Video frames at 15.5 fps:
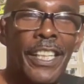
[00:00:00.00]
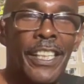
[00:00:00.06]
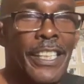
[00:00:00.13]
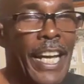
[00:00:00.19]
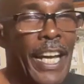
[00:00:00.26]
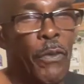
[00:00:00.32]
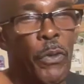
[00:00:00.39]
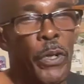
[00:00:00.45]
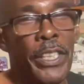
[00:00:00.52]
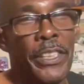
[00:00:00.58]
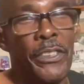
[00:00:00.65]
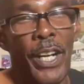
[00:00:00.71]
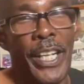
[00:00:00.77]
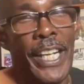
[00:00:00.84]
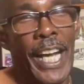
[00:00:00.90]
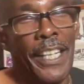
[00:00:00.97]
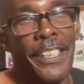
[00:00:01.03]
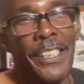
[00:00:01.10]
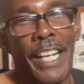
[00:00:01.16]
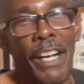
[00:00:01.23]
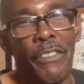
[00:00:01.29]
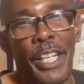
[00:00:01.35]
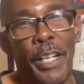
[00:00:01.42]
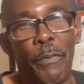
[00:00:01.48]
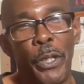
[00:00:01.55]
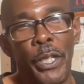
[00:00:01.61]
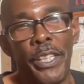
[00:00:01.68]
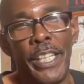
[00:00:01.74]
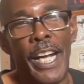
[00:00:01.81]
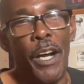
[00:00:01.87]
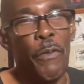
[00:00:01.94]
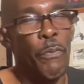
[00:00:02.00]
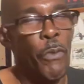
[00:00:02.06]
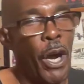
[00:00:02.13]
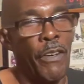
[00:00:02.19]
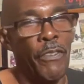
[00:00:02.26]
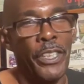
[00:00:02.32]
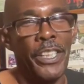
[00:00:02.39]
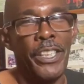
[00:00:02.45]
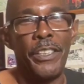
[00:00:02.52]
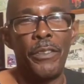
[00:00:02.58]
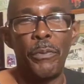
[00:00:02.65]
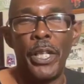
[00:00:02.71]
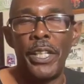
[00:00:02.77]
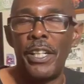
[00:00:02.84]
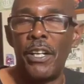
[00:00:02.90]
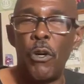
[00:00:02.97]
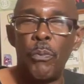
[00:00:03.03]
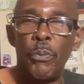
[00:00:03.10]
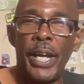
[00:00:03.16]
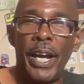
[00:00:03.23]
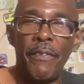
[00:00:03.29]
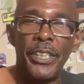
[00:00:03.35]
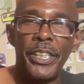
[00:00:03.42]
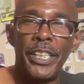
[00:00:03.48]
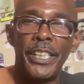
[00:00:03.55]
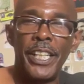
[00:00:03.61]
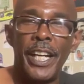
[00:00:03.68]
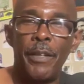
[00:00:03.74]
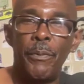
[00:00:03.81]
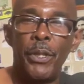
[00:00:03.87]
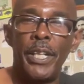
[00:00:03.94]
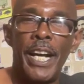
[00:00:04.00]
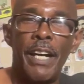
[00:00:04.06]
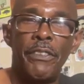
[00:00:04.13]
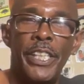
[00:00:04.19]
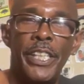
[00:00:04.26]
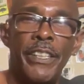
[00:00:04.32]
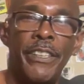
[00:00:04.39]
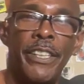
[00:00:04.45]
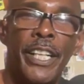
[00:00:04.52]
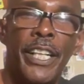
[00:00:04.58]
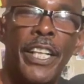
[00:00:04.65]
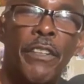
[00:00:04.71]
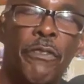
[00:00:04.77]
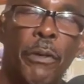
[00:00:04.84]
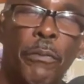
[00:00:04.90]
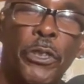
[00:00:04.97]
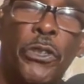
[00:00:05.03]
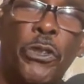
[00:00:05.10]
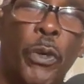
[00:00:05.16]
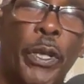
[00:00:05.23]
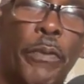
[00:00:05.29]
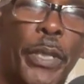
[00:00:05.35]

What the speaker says: day one. So I got to shout that brother out, Marvin Cook, brother. I hope you're having a good day, bro, out there from Detroit,